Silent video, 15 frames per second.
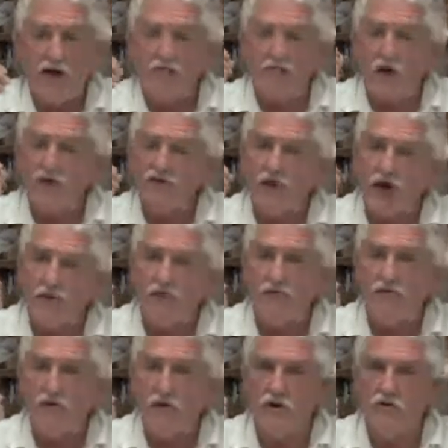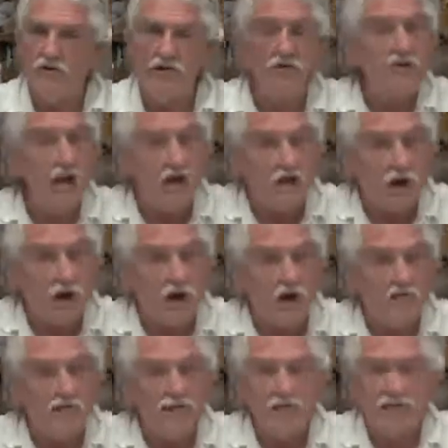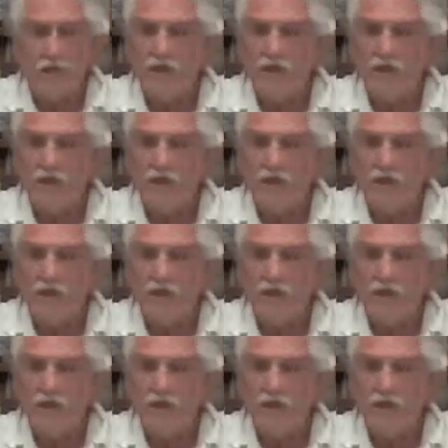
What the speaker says: Most omnivores, just like dogs,